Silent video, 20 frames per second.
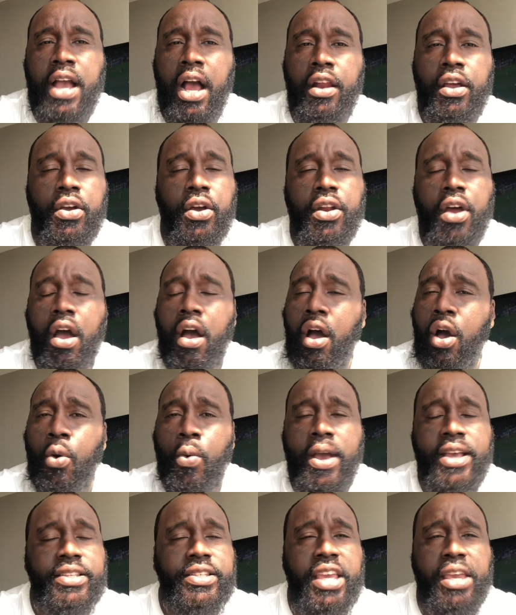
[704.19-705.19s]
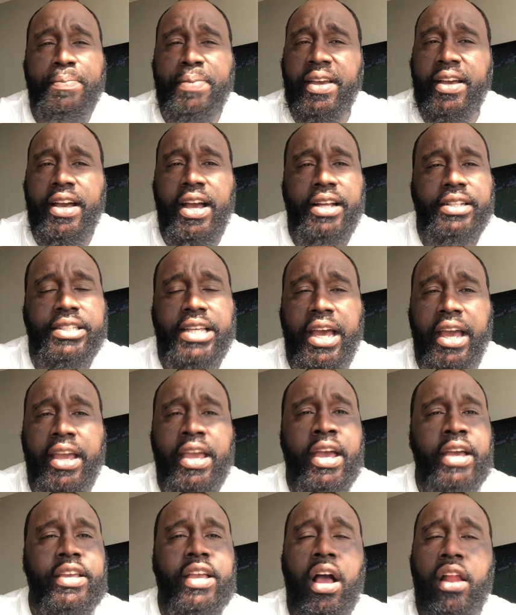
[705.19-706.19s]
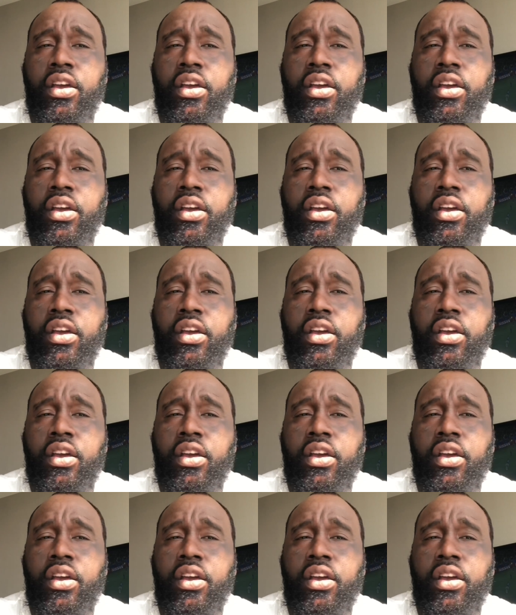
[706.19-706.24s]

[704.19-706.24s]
Y'all are going to always keep in contact.